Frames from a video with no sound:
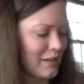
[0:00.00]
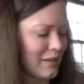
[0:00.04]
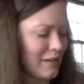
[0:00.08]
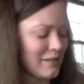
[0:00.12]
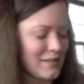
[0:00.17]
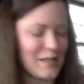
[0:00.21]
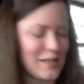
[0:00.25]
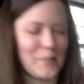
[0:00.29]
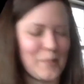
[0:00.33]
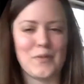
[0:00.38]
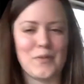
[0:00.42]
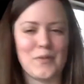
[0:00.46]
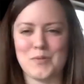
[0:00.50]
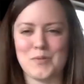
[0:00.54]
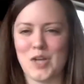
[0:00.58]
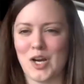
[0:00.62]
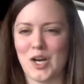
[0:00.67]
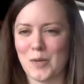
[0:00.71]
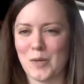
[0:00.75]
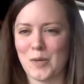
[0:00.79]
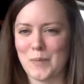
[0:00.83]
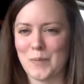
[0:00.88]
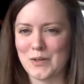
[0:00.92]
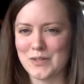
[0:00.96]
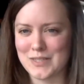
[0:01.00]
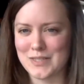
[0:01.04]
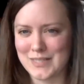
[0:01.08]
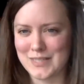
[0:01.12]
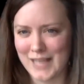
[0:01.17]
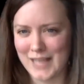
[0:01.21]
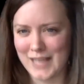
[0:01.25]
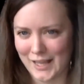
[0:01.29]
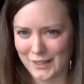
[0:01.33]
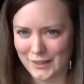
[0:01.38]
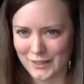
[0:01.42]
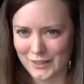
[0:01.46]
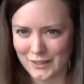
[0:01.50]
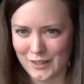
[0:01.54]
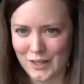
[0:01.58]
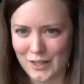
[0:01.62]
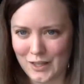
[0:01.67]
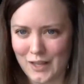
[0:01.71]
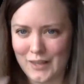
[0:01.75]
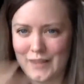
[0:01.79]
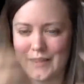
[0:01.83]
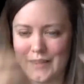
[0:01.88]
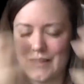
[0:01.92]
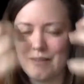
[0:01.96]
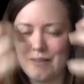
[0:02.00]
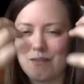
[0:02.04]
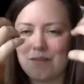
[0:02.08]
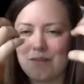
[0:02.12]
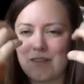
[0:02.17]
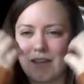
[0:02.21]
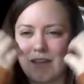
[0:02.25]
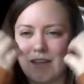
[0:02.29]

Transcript: some of them talk about death, and the